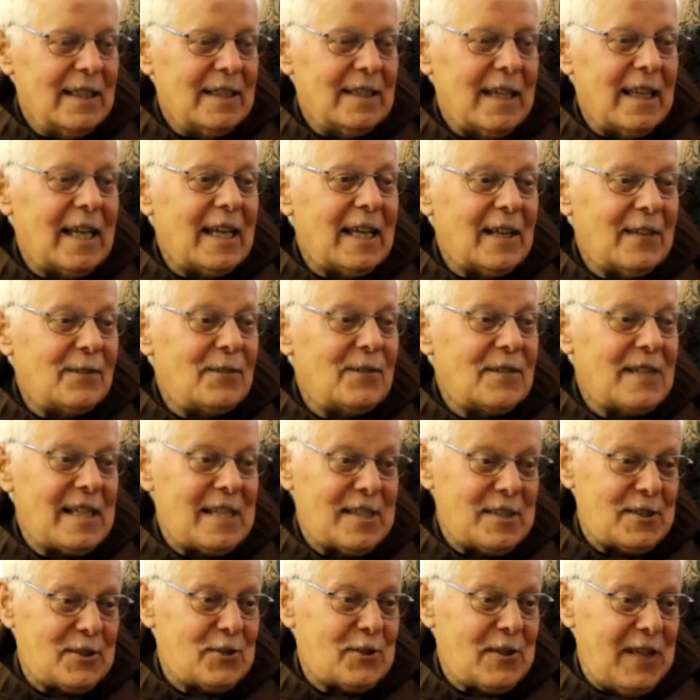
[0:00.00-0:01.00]
They get
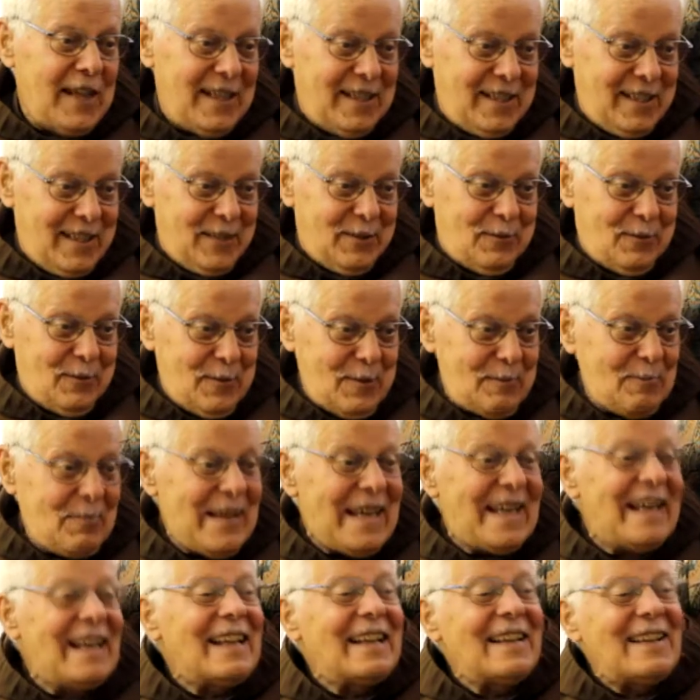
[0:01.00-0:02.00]
frustrated with
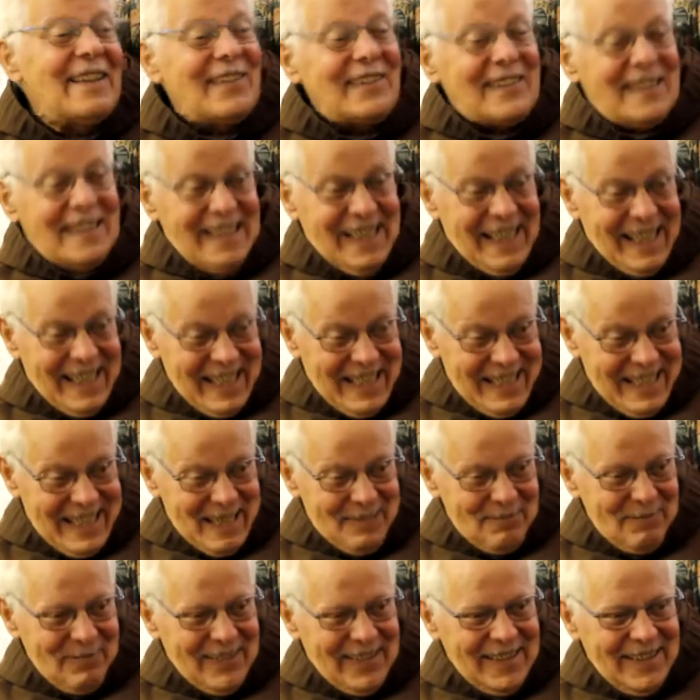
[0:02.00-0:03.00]
me not hearing
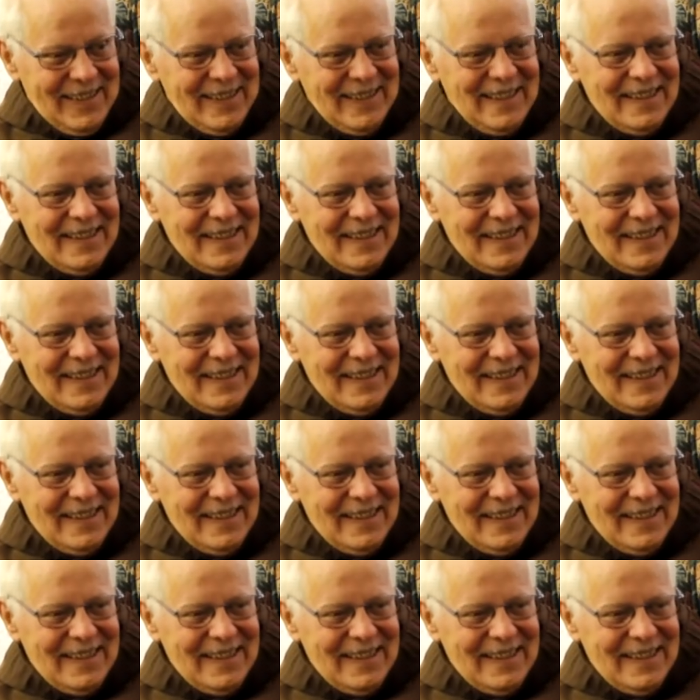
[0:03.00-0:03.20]
them.